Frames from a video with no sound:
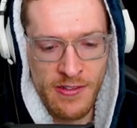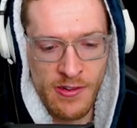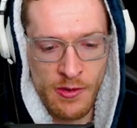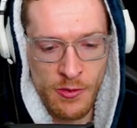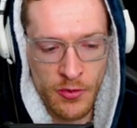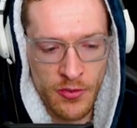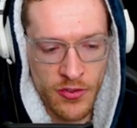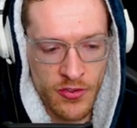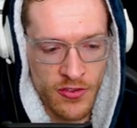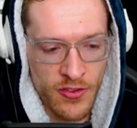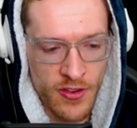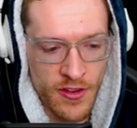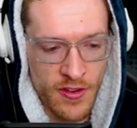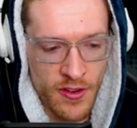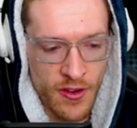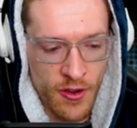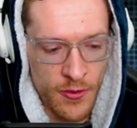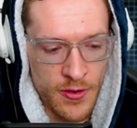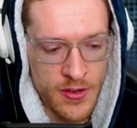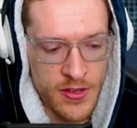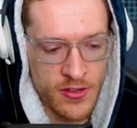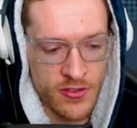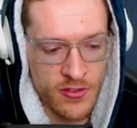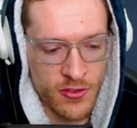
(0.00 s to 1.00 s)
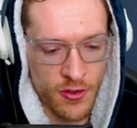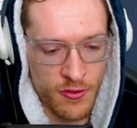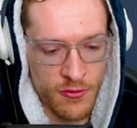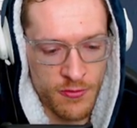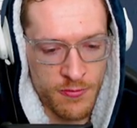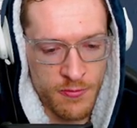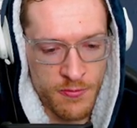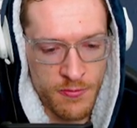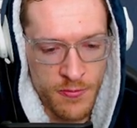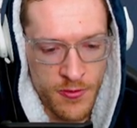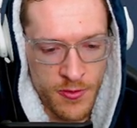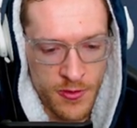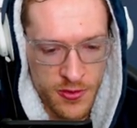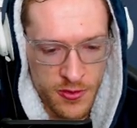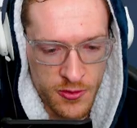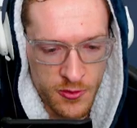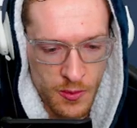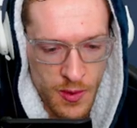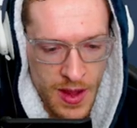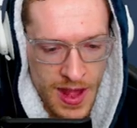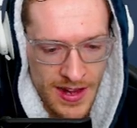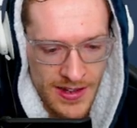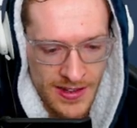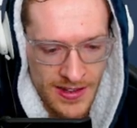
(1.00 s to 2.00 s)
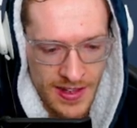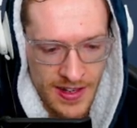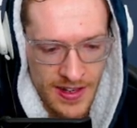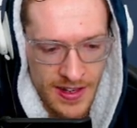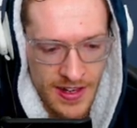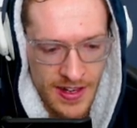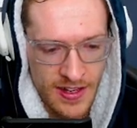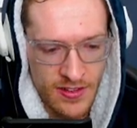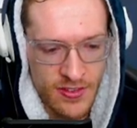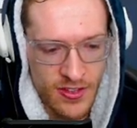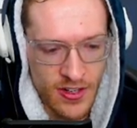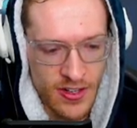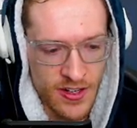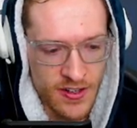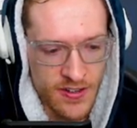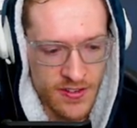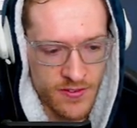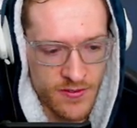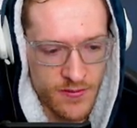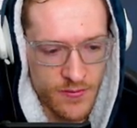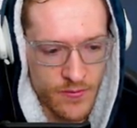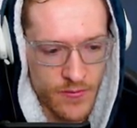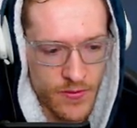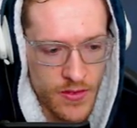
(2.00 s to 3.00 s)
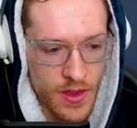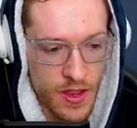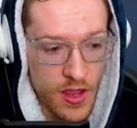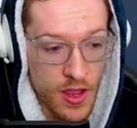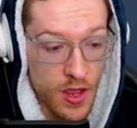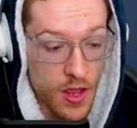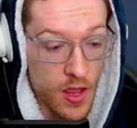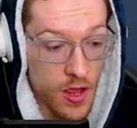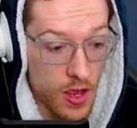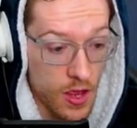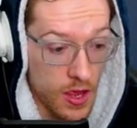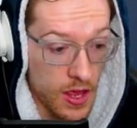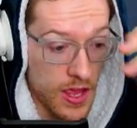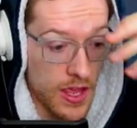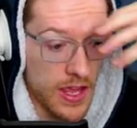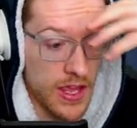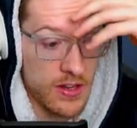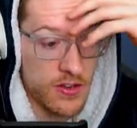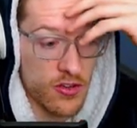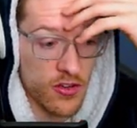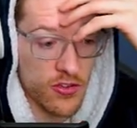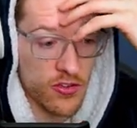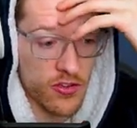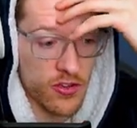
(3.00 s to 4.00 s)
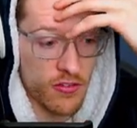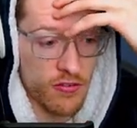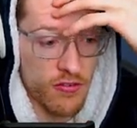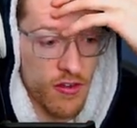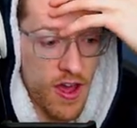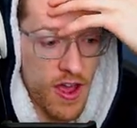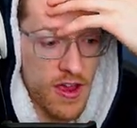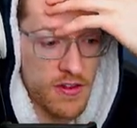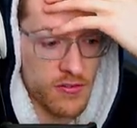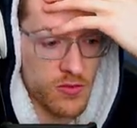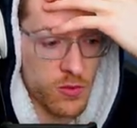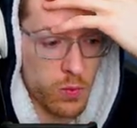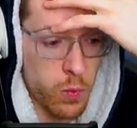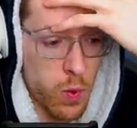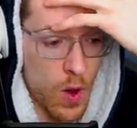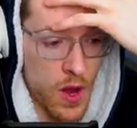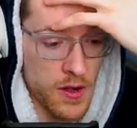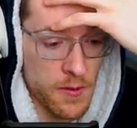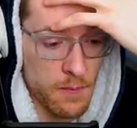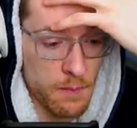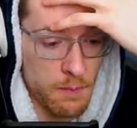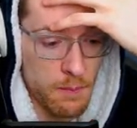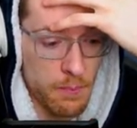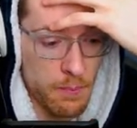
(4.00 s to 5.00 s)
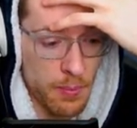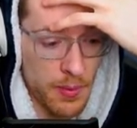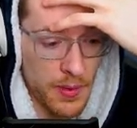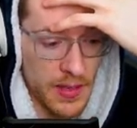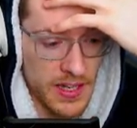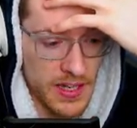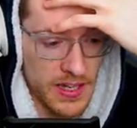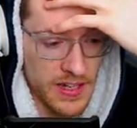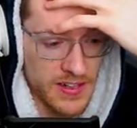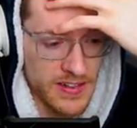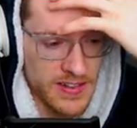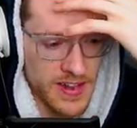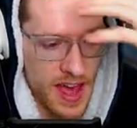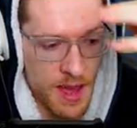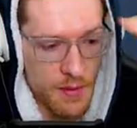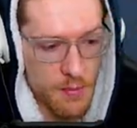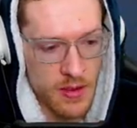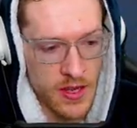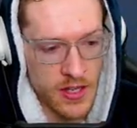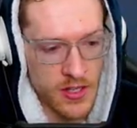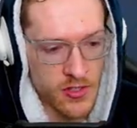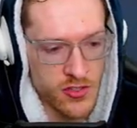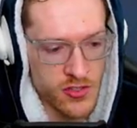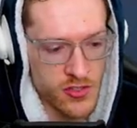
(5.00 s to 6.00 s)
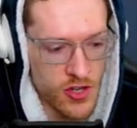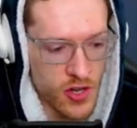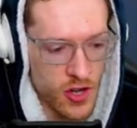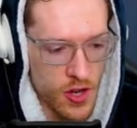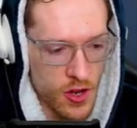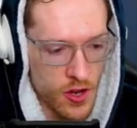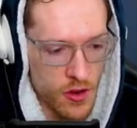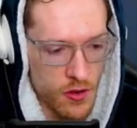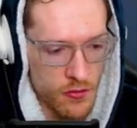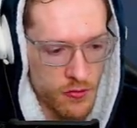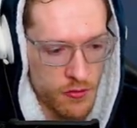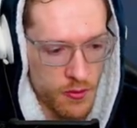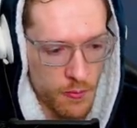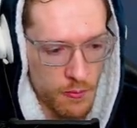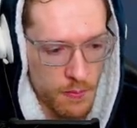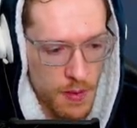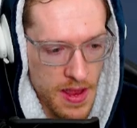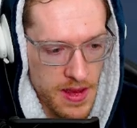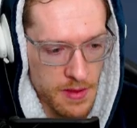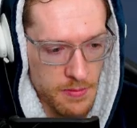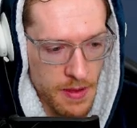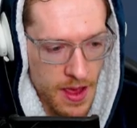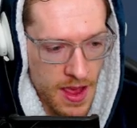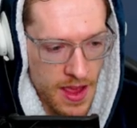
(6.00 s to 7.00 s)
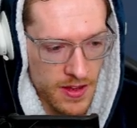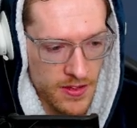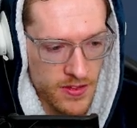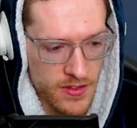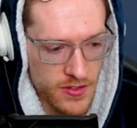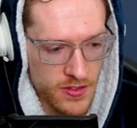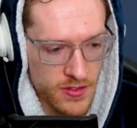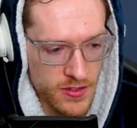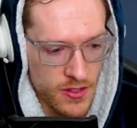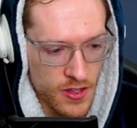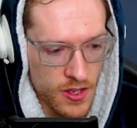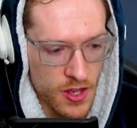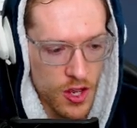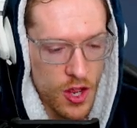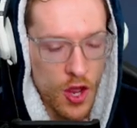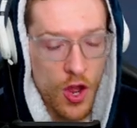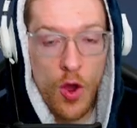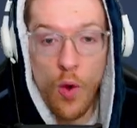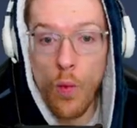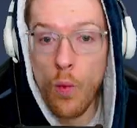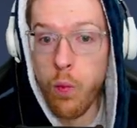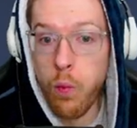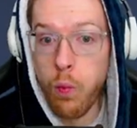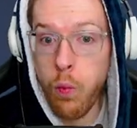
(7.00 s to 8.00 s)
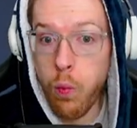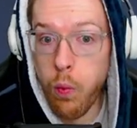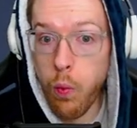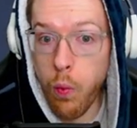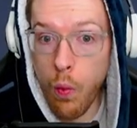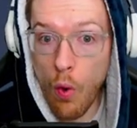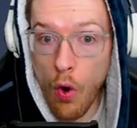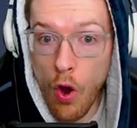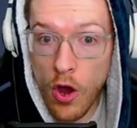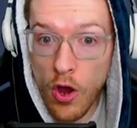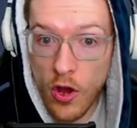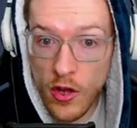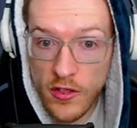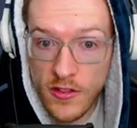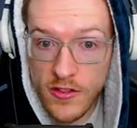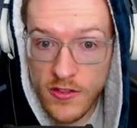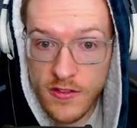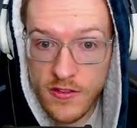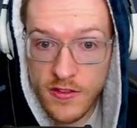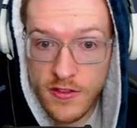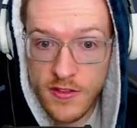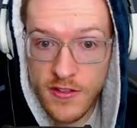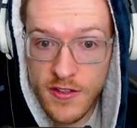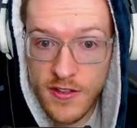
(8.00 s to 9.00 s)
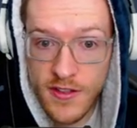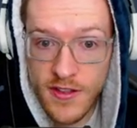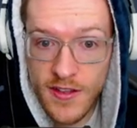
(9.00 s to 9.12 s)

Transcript: What's his? Oh, he just sort of swagged in. He just survived 1 billion damage from Baymax. What?